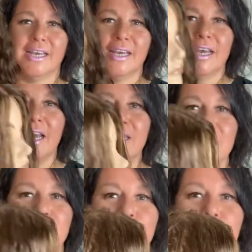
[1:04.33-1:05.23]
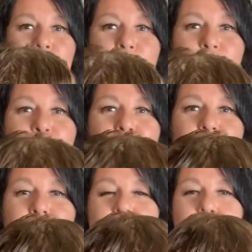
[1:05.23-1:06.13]
And this
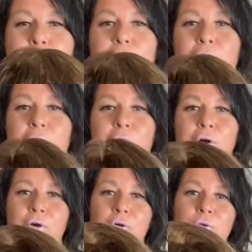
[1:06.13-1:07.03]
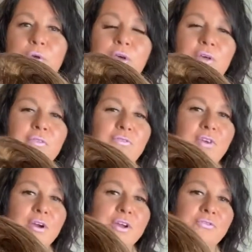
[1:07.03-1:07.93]
beautiful boho,
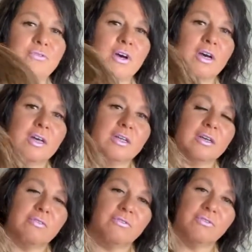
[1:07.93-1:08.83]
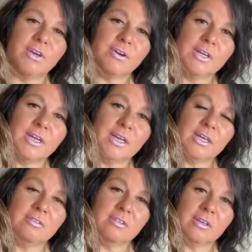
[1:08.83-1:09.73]
very fun, very
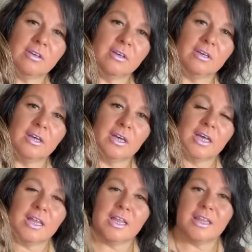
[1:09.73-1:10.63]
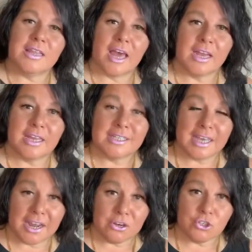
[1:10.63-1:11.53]
easy, that is
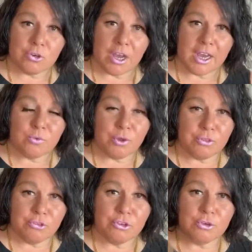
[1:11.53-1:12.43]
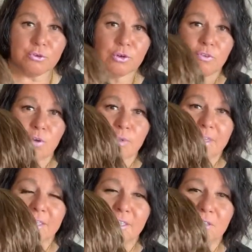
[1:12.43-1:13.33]
air dried with 2 of our
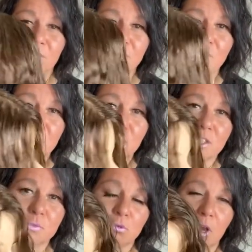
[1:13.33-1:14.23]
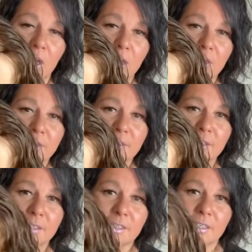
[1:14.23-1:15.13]
Redken curvaceous products
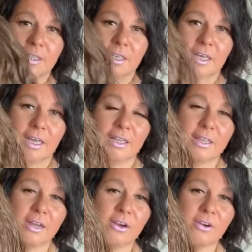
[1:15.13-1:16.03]
in there,